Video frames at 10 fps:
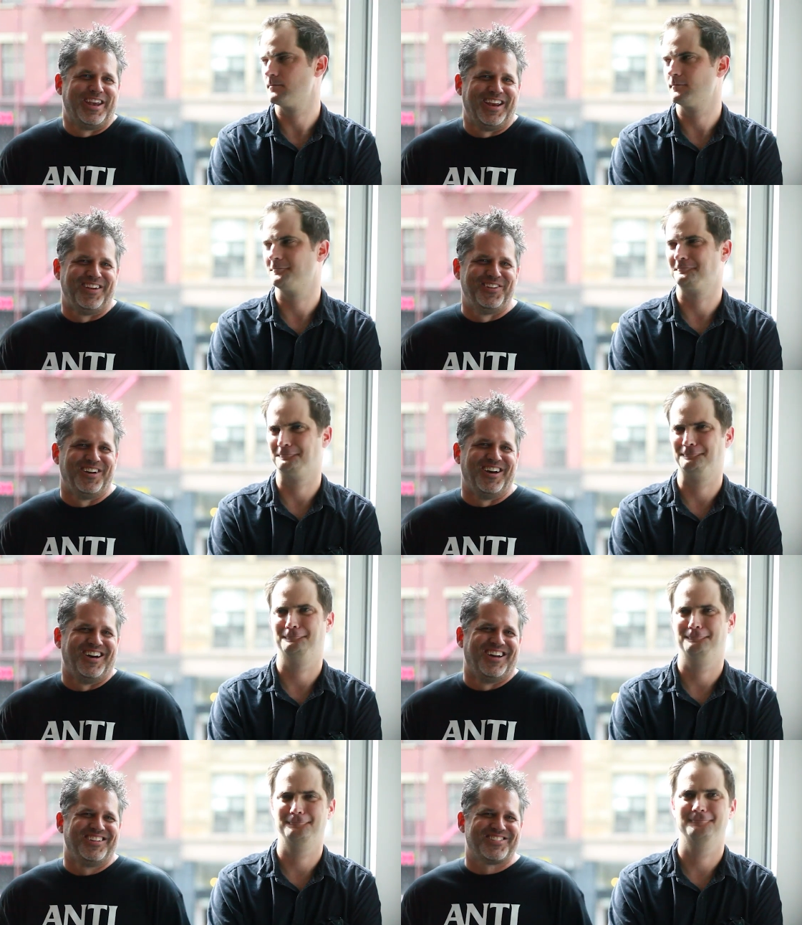Speaker 1: came to
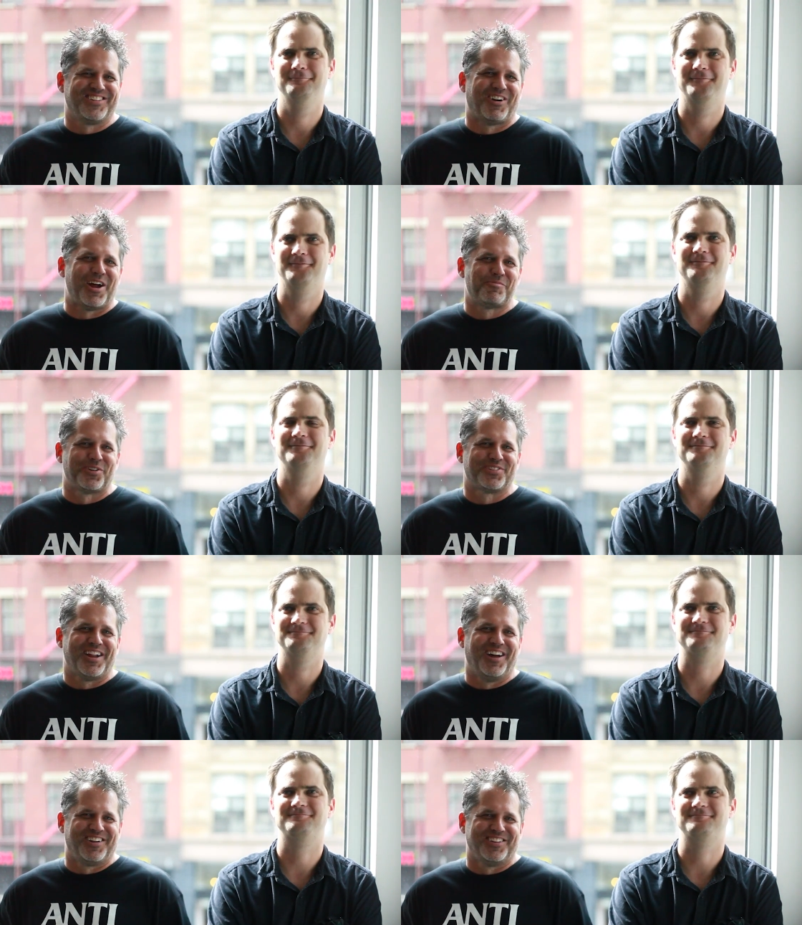us. The rotten
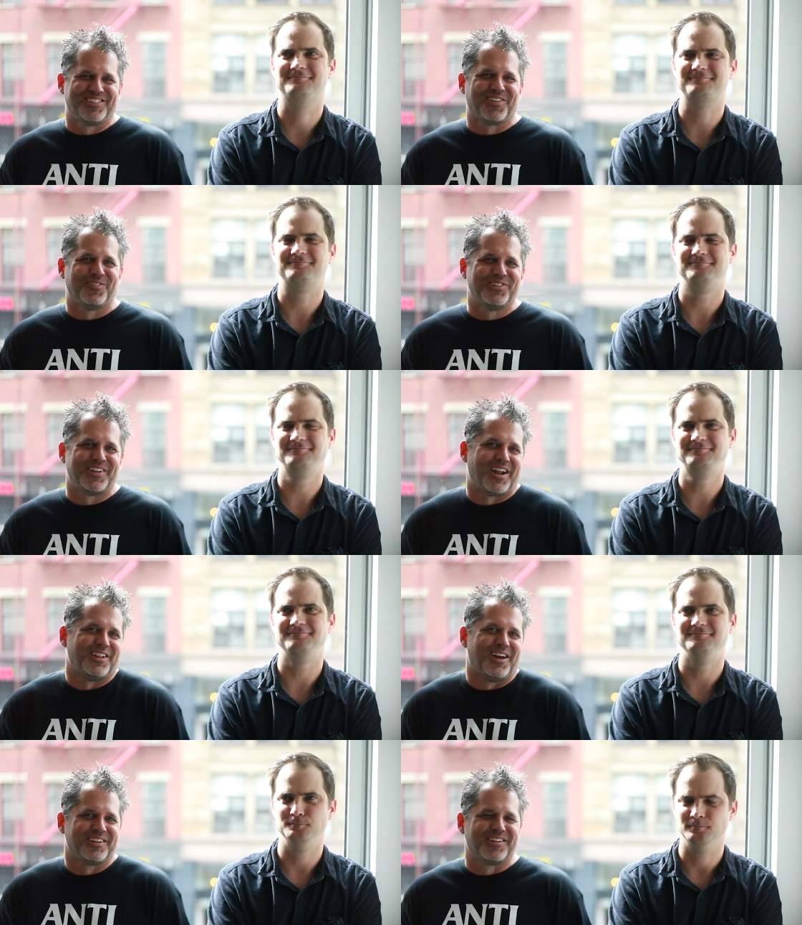personalities are the ones that I
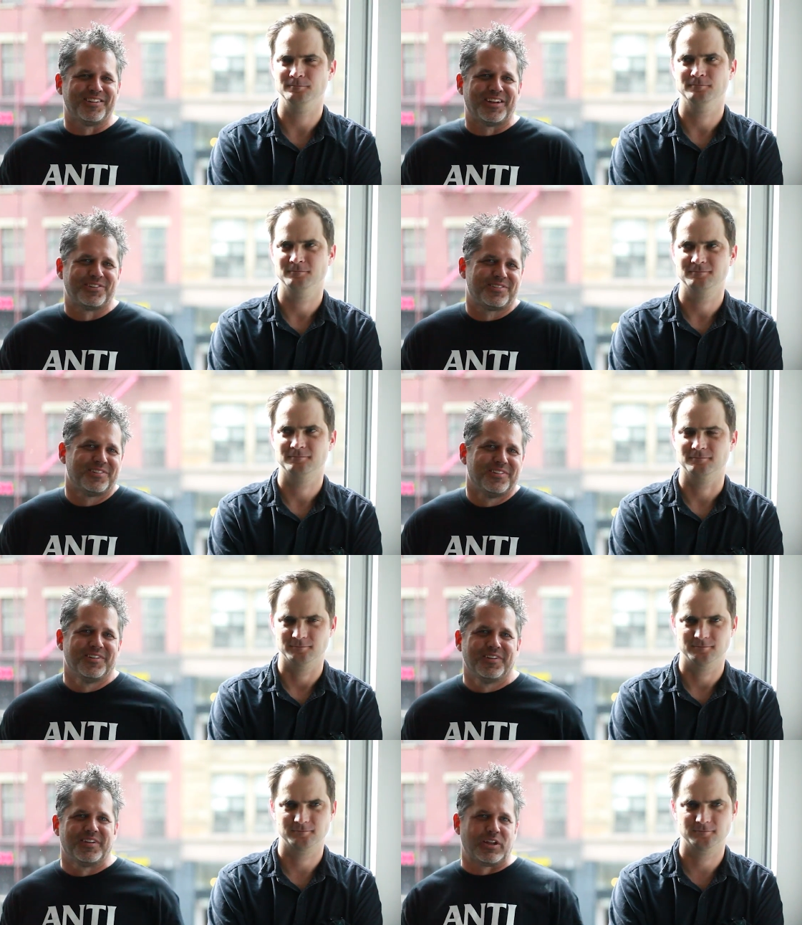liked, and that's
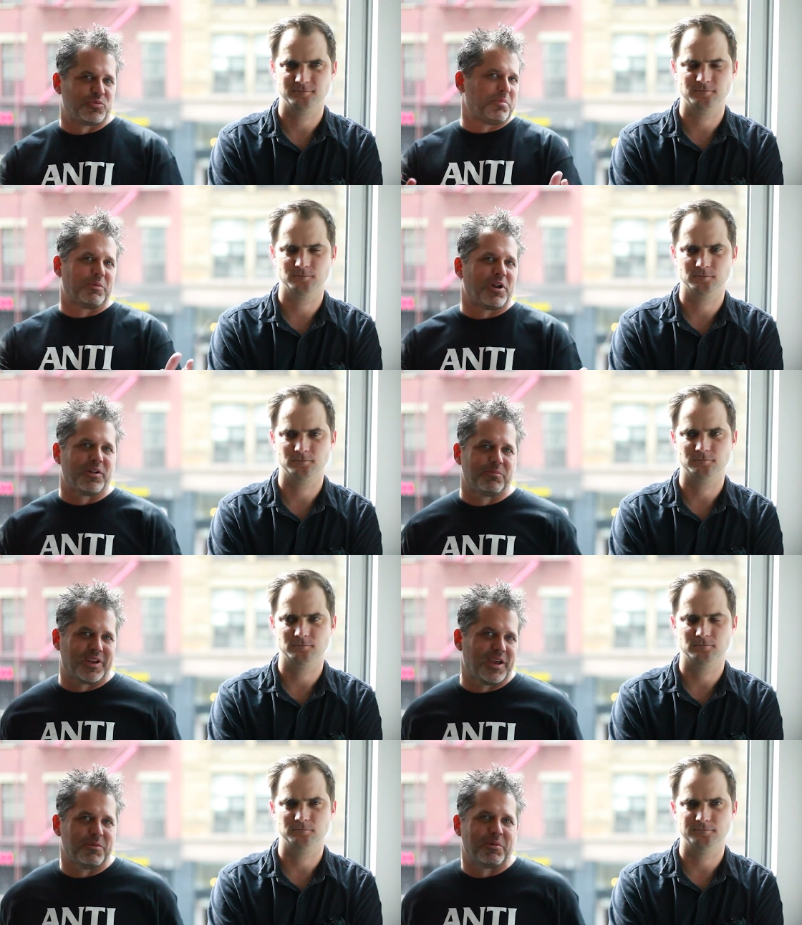that's what Big Brother
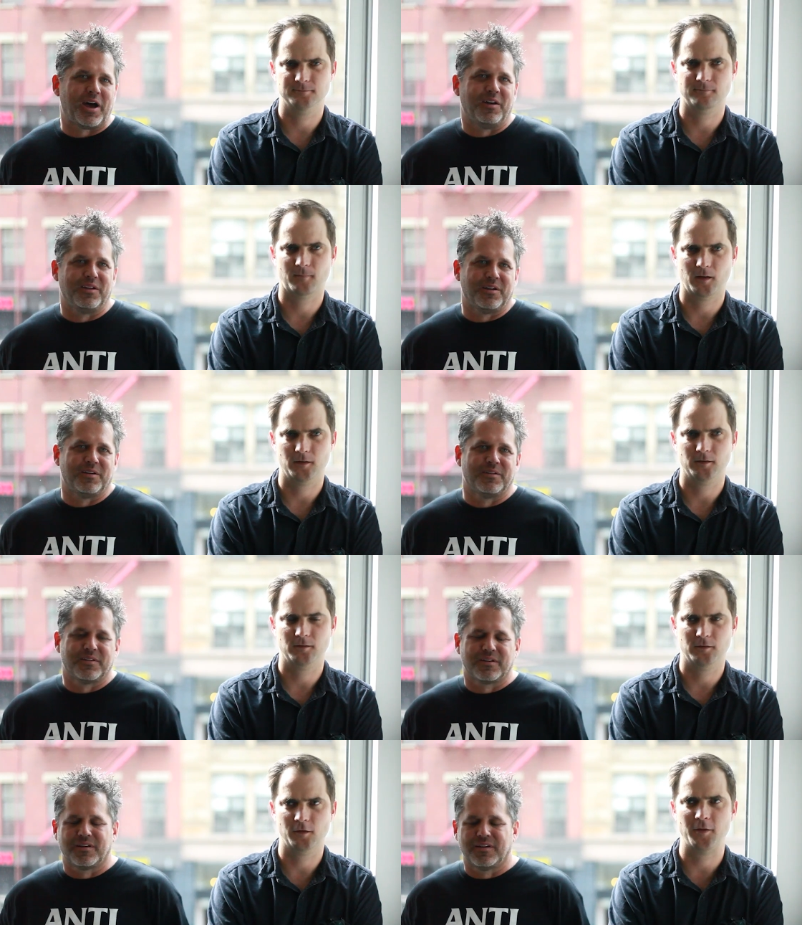became about, you know.
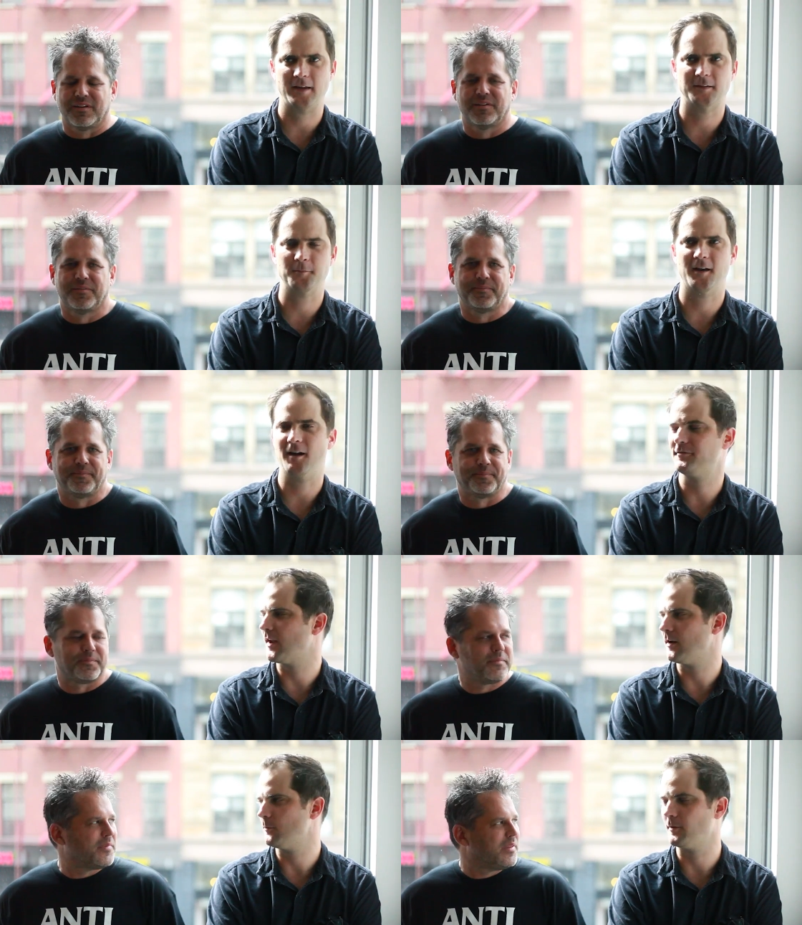
Speaker 2: So that's something I've
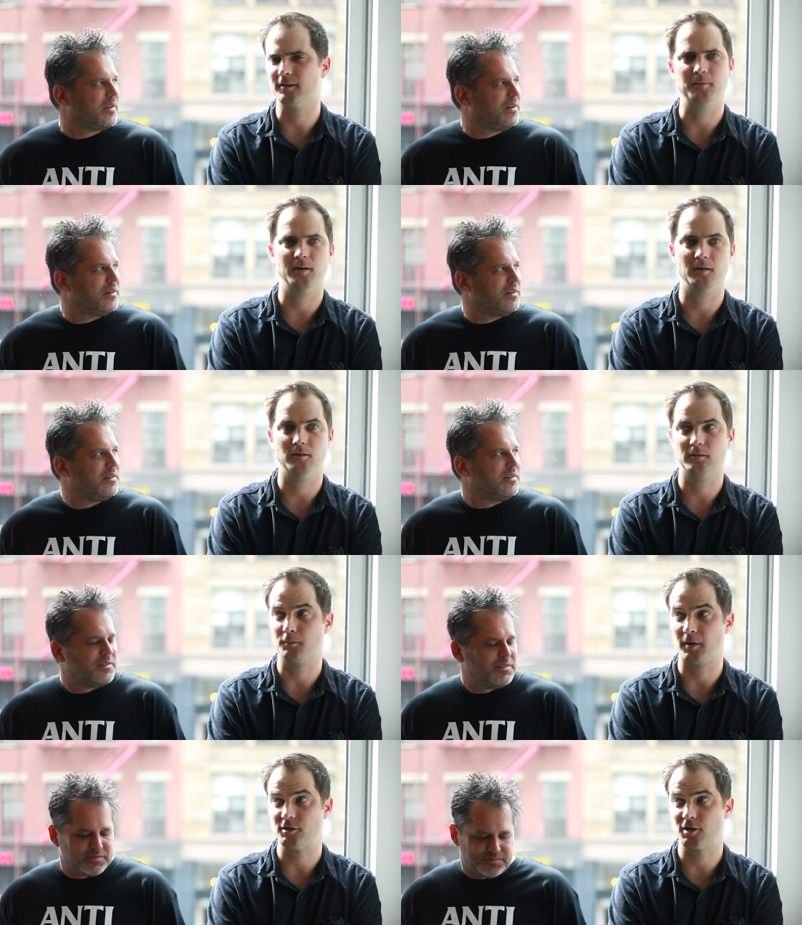carried with me
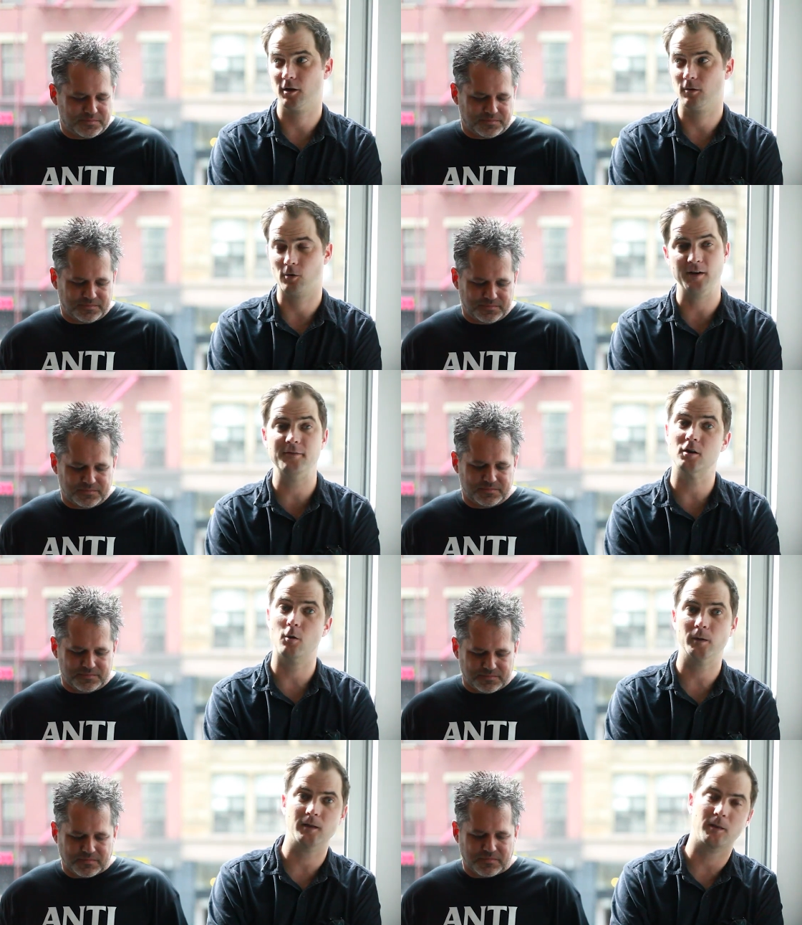to my show, or even
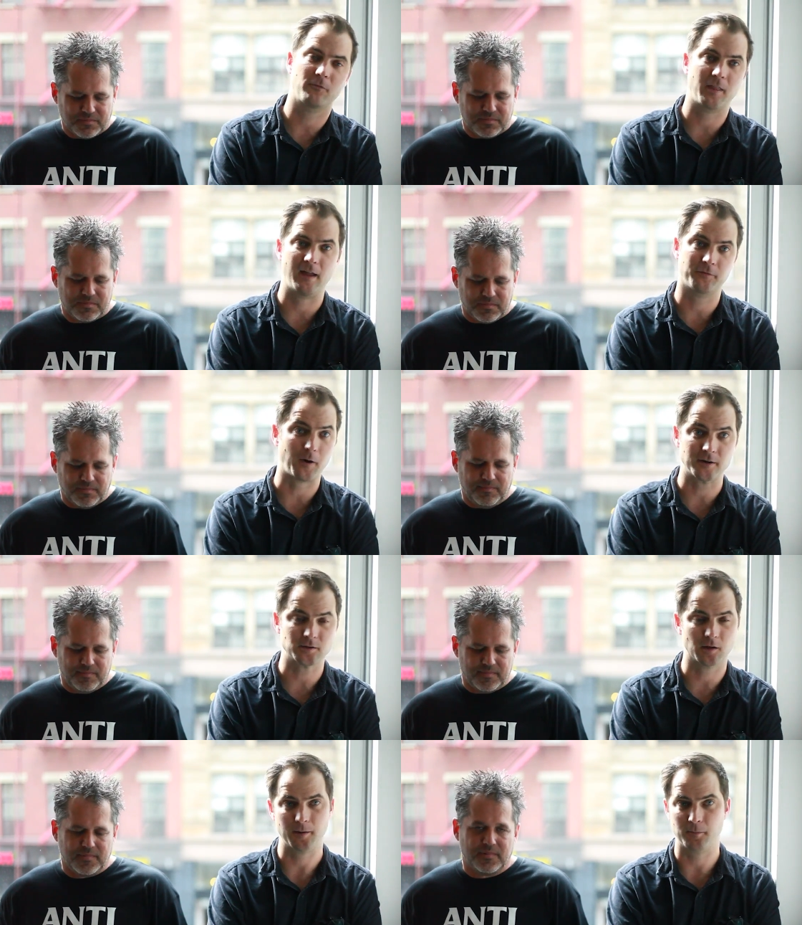knowing at
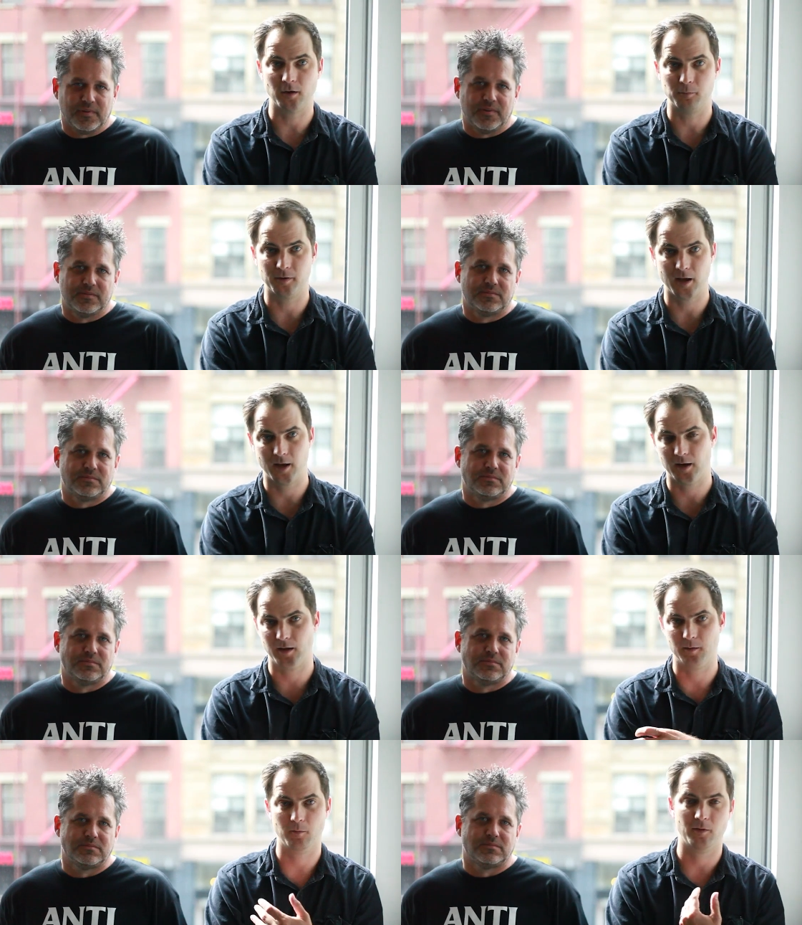Thrasher, like Michael Burnett
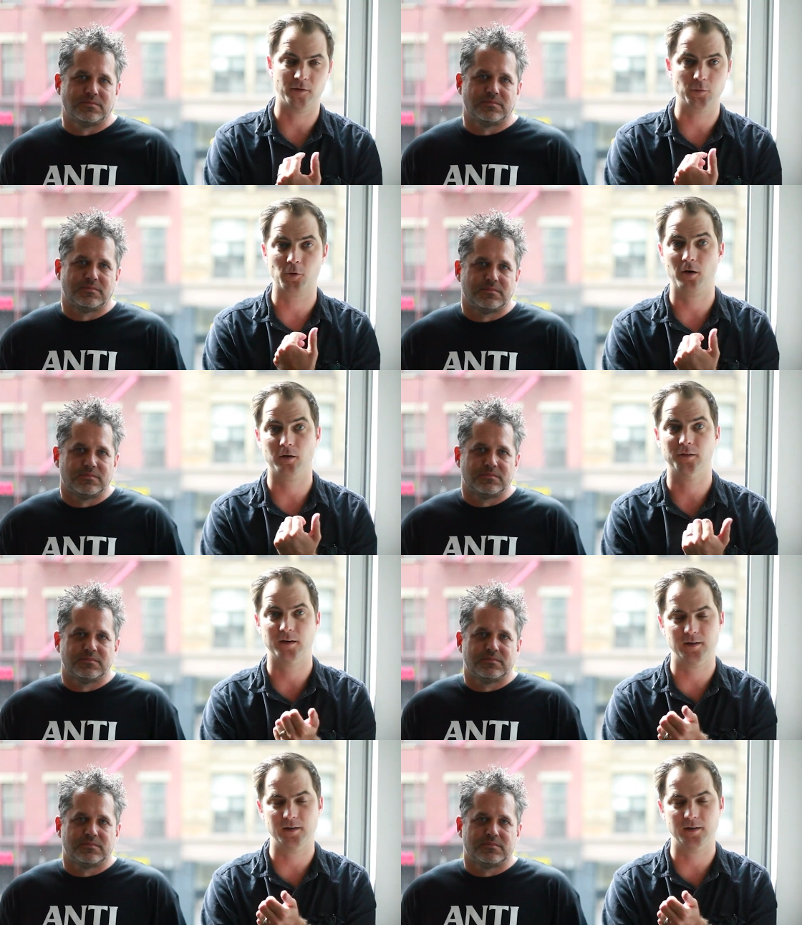and the two articles they